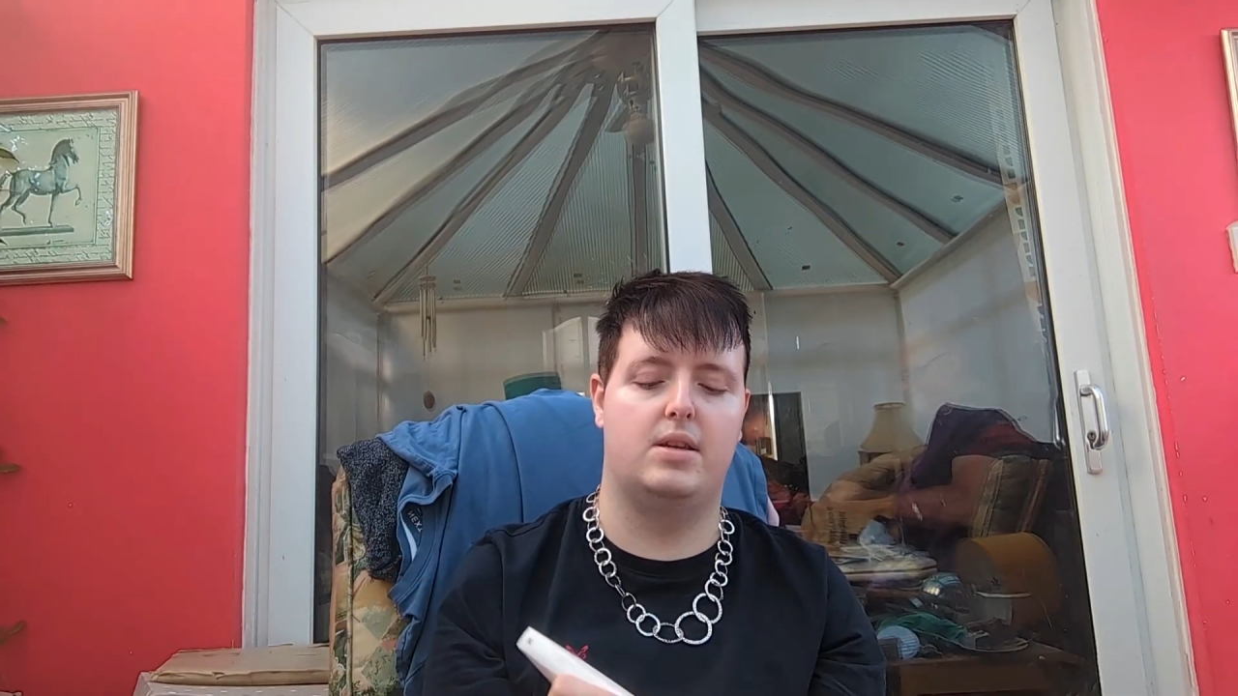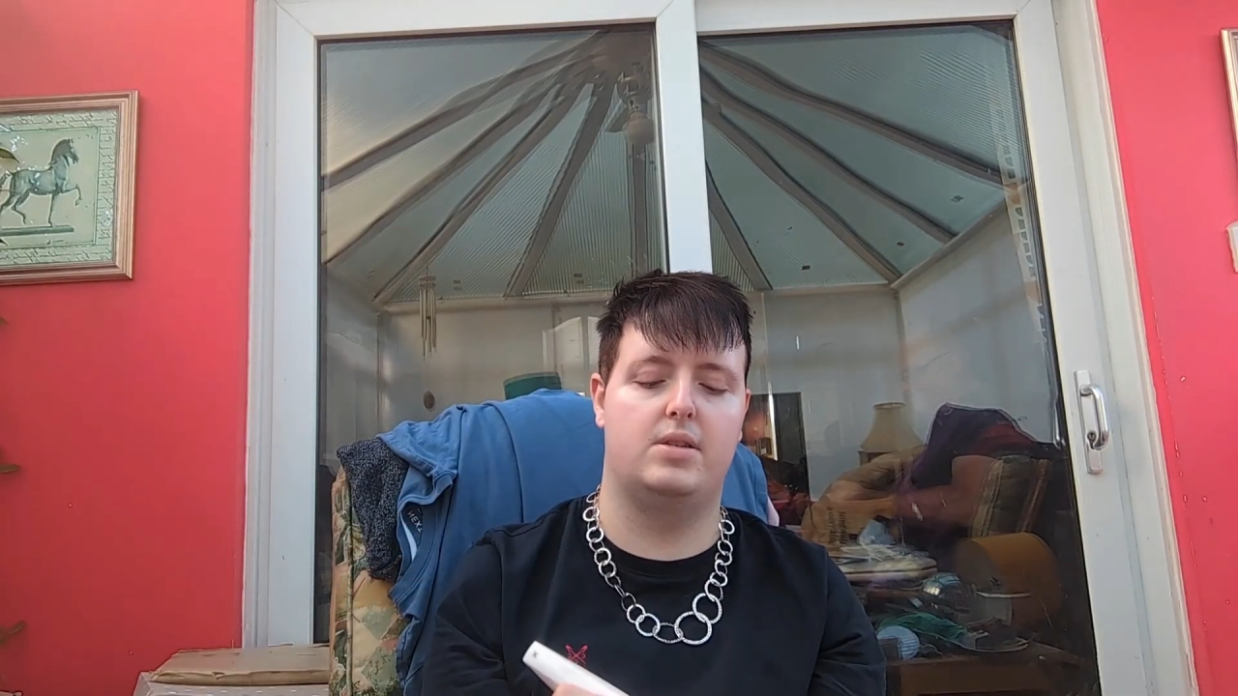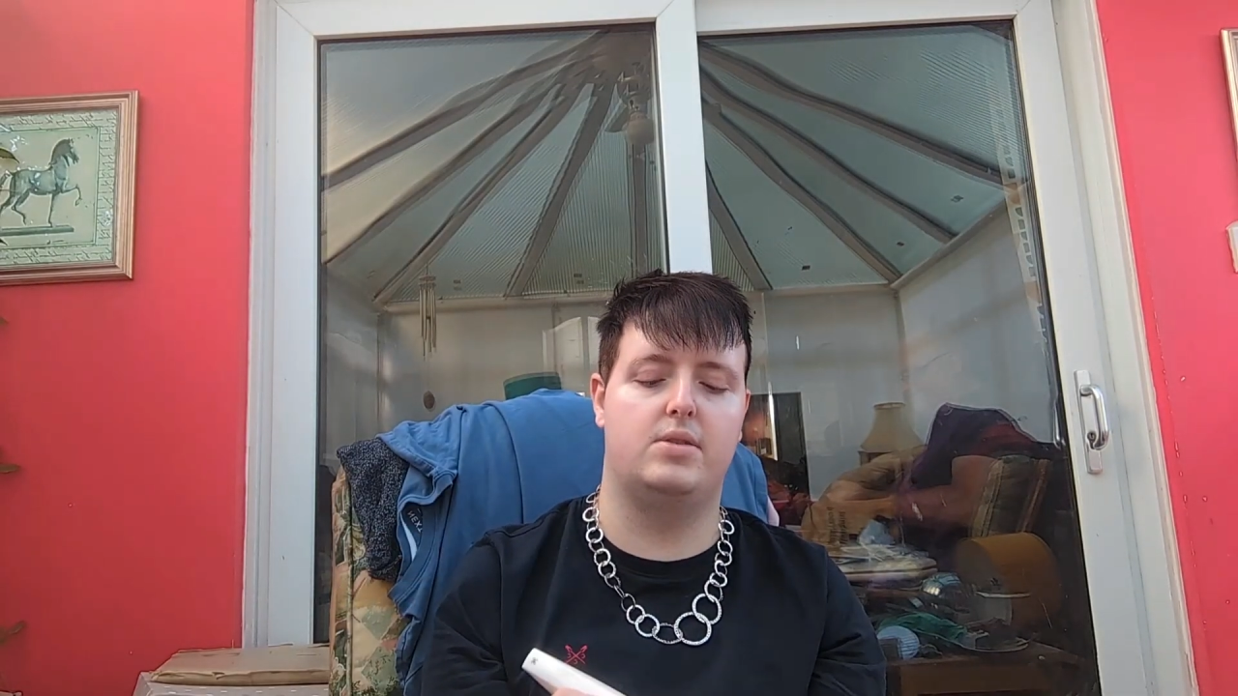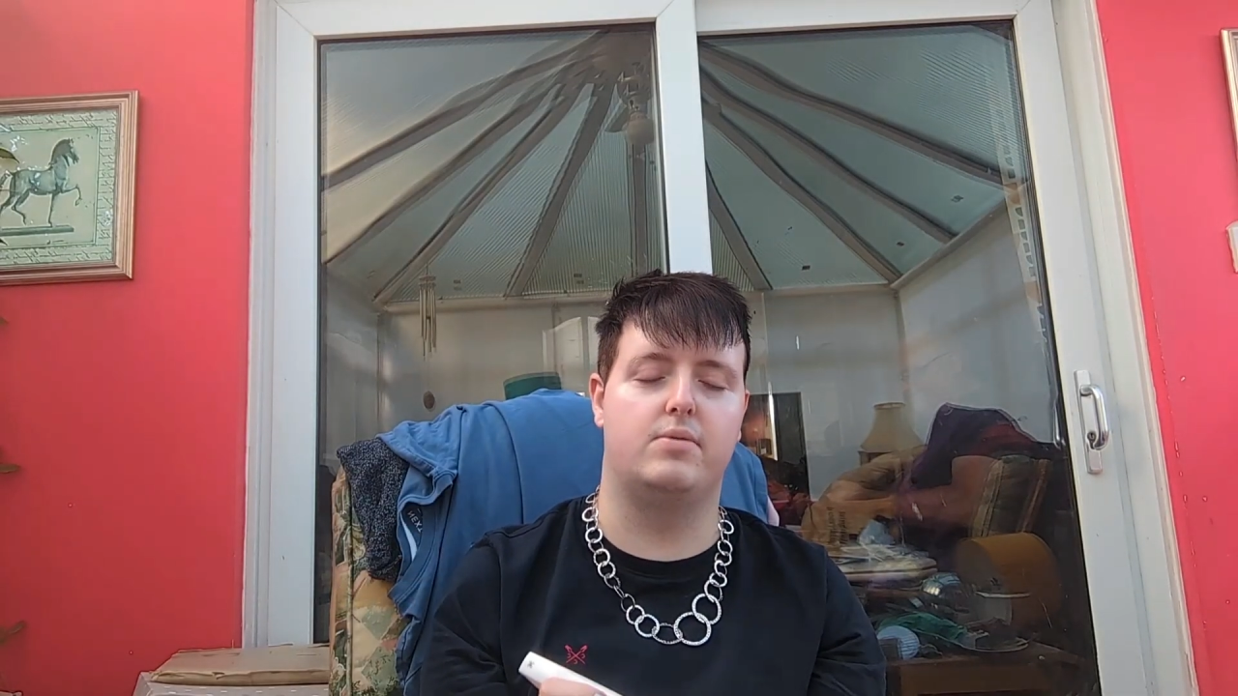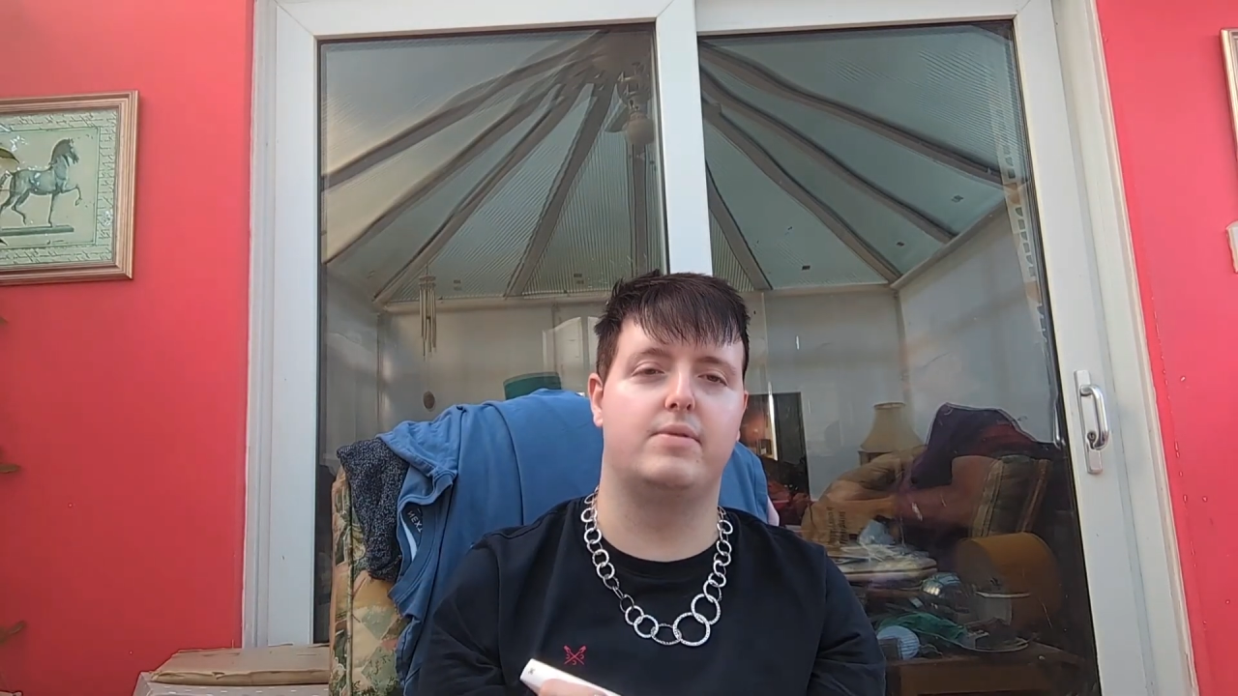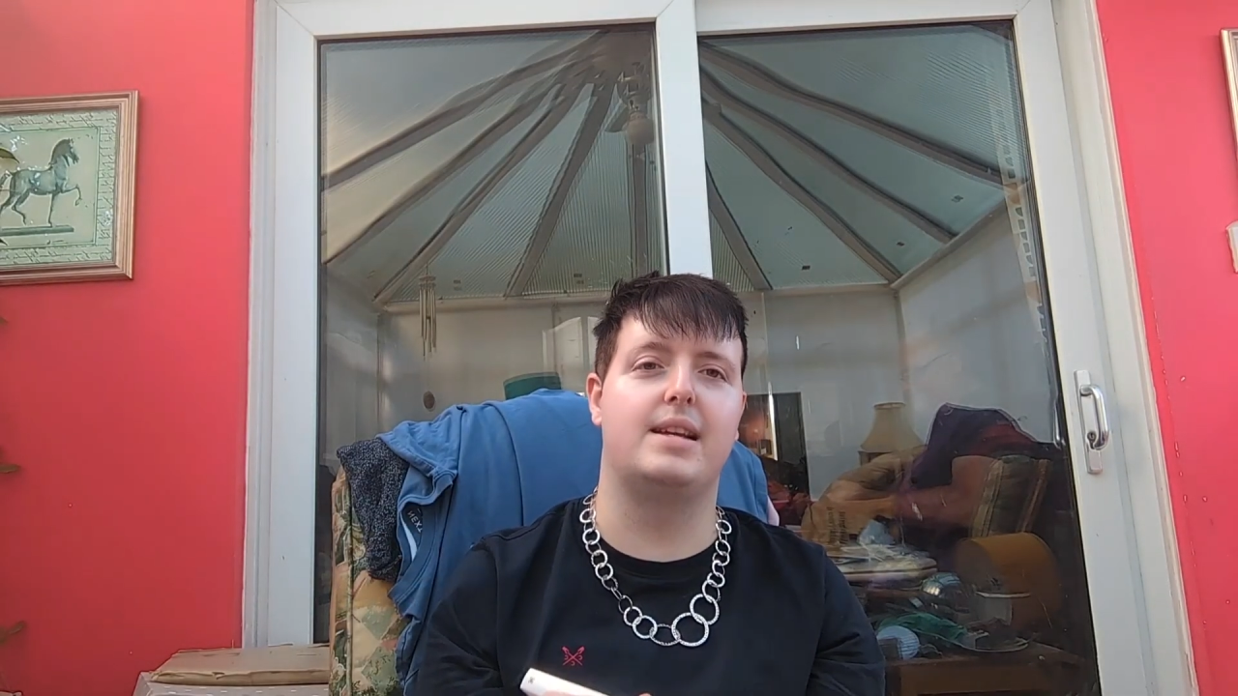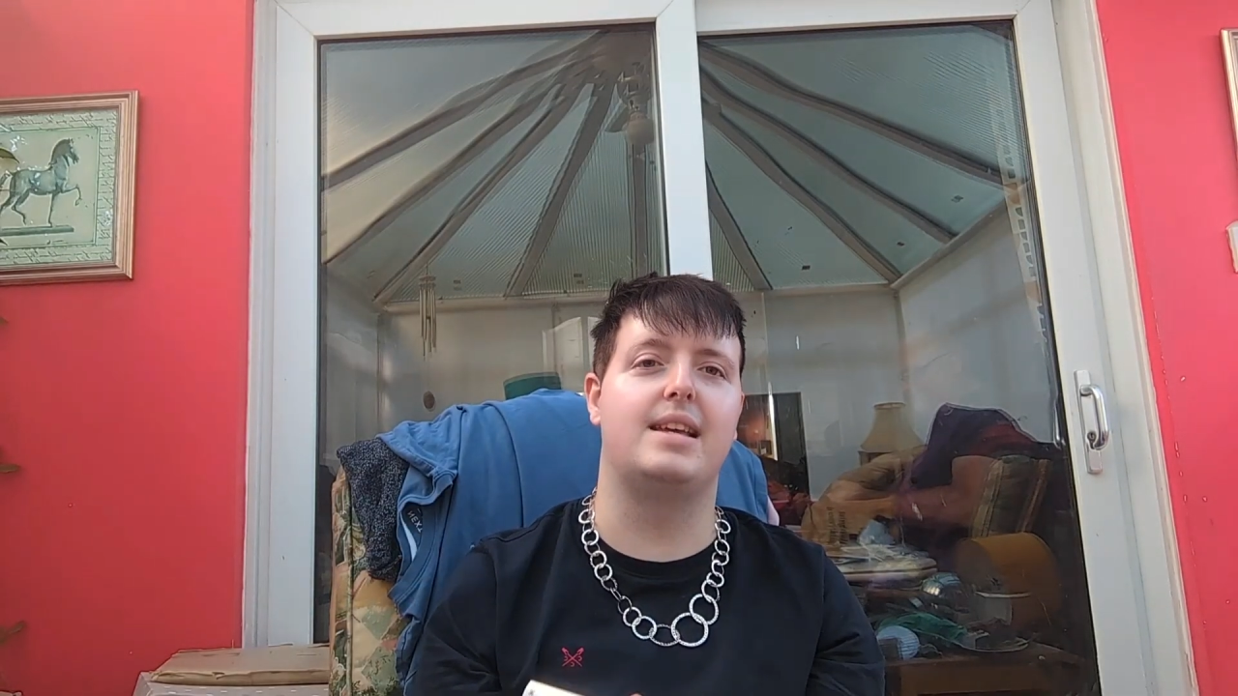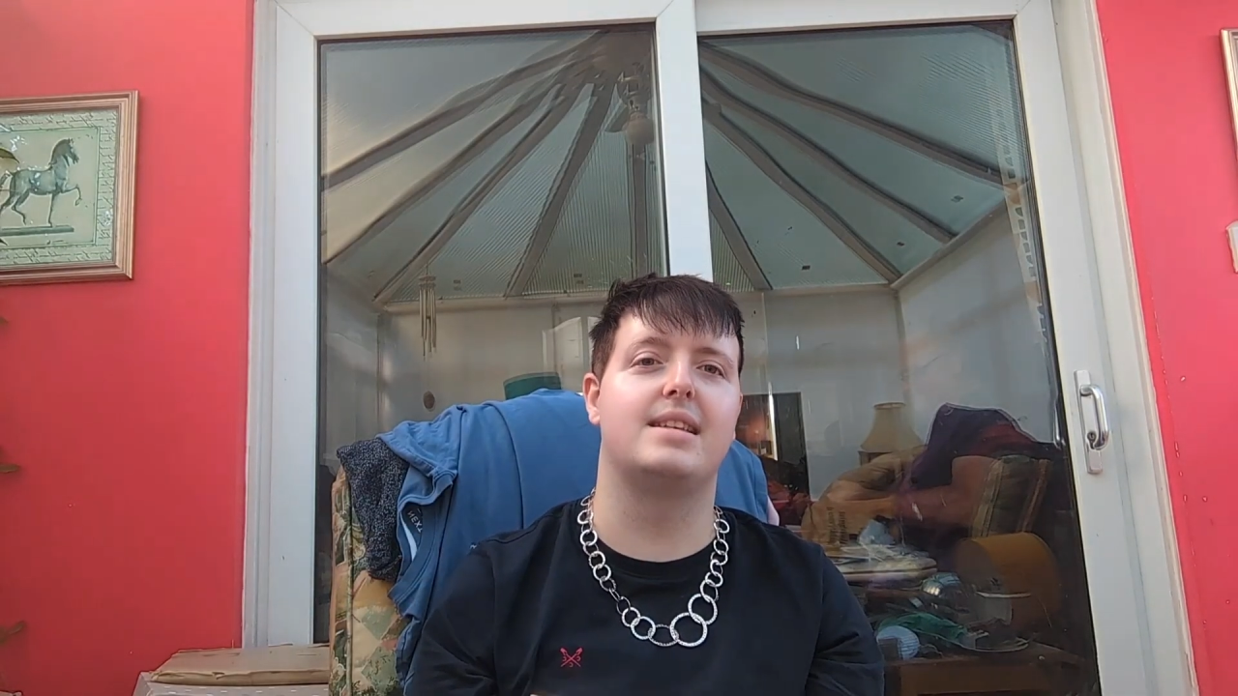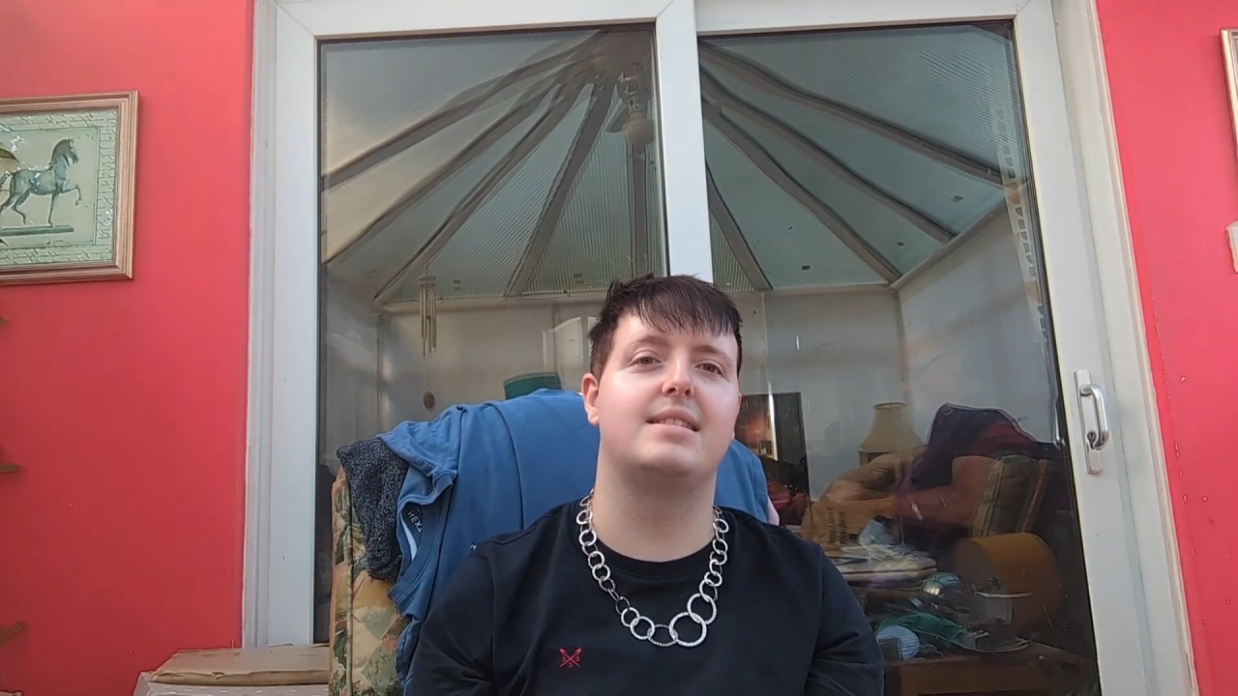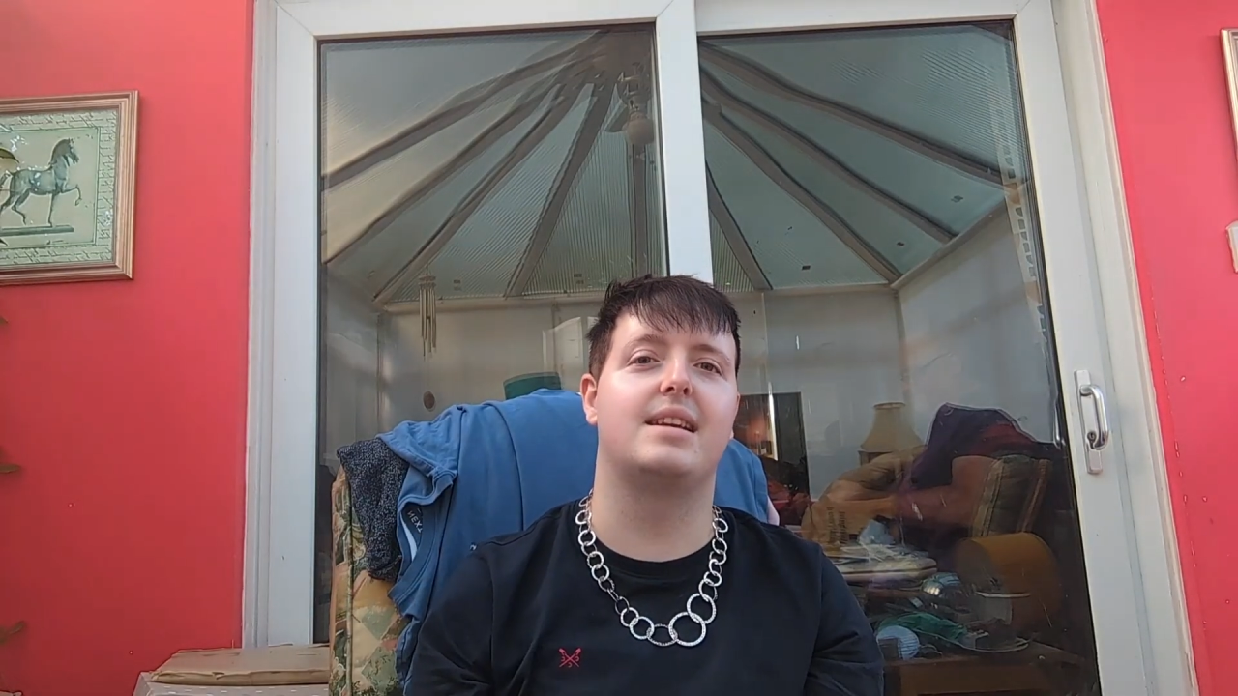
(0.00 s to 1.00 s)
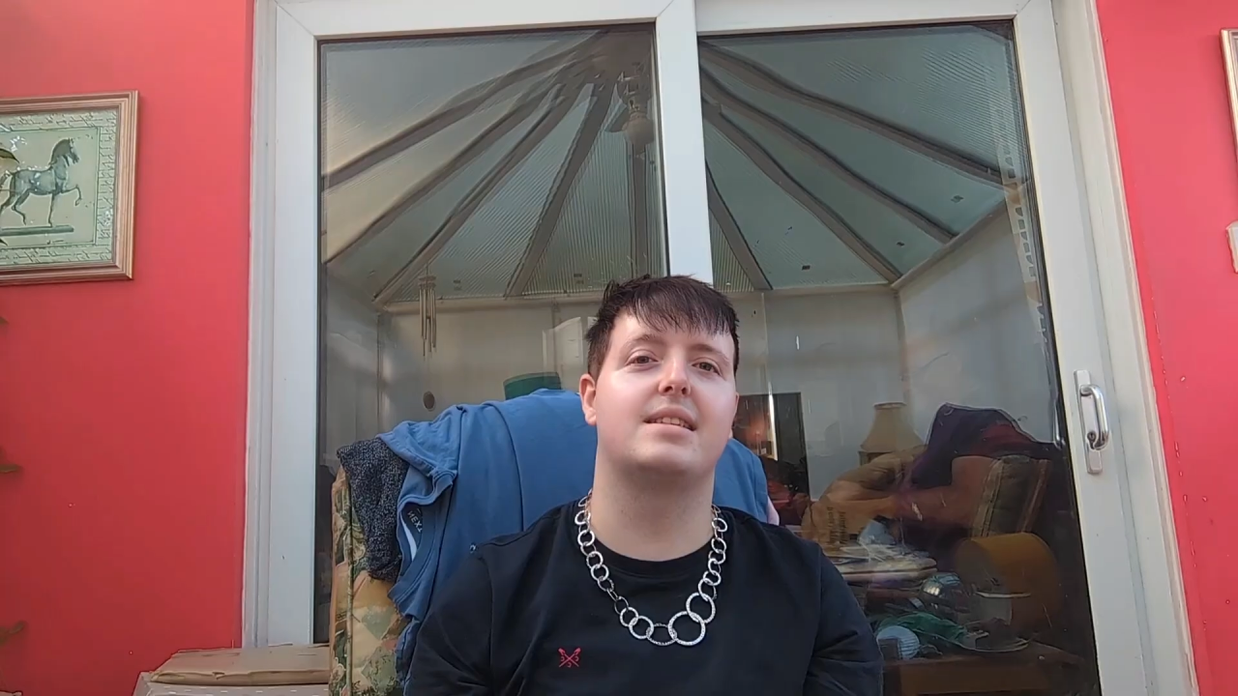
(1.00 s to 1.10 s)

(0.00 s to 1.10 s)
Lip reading: So really it's an